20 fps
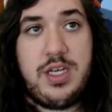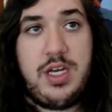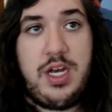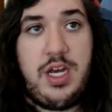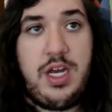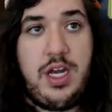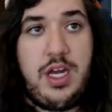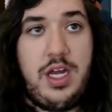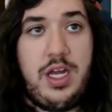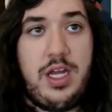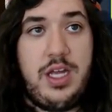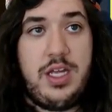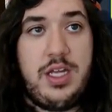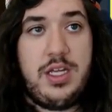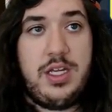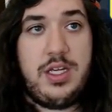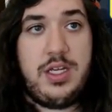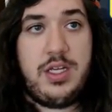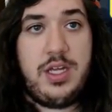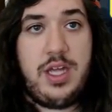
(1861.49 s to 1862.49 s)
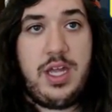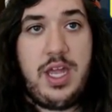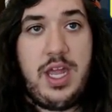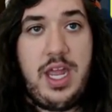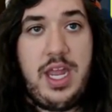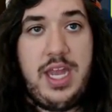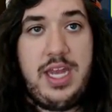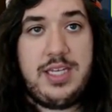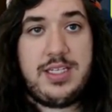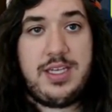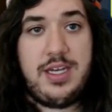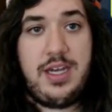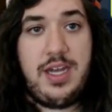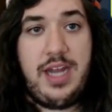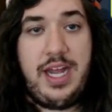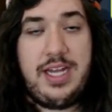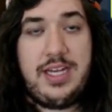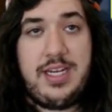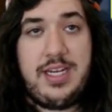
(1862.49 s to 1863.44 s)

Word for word: 8, 9,